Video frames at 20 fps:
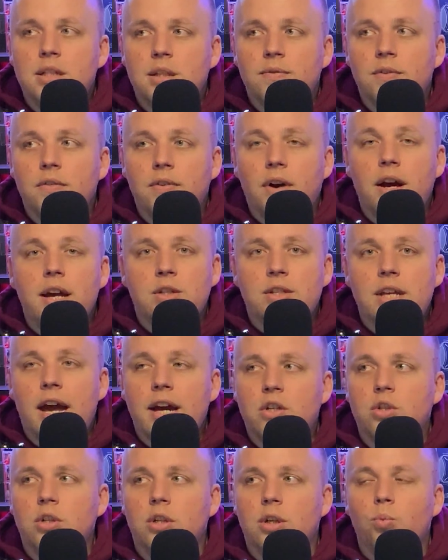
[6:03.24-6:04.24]
of advice
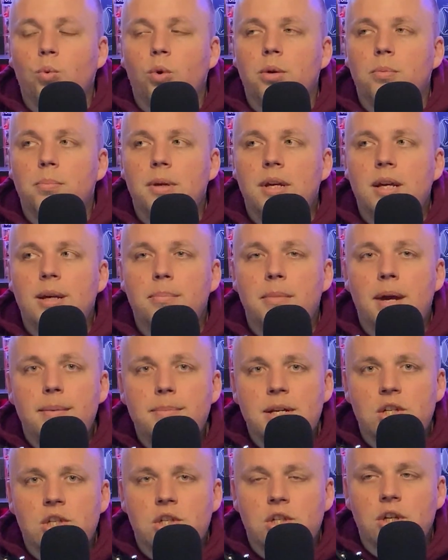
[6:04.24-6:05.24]
actually would be
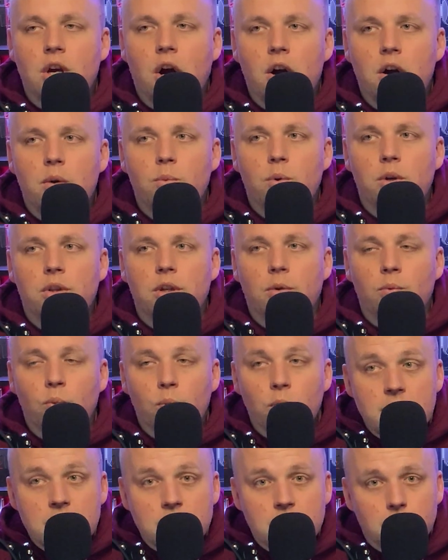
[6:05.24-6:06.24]
maybe start with a
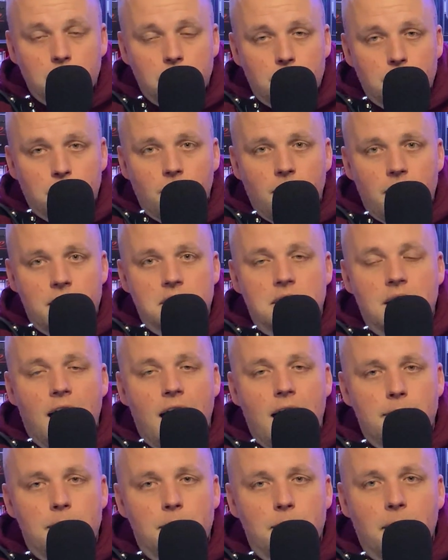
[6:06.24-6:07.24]
reasonably priced
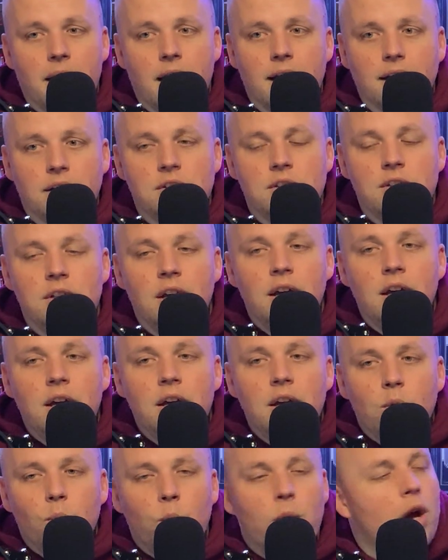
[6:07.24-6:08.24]
hobby box.
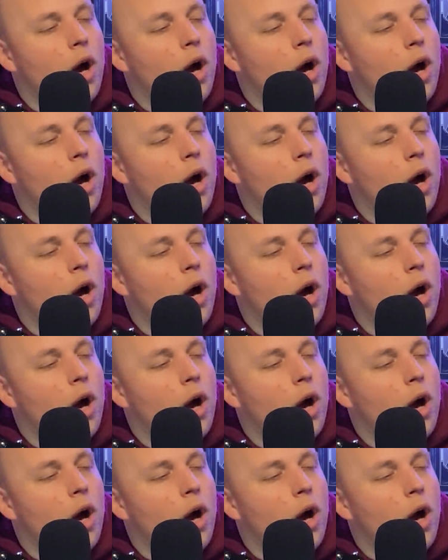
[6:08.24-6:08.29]
We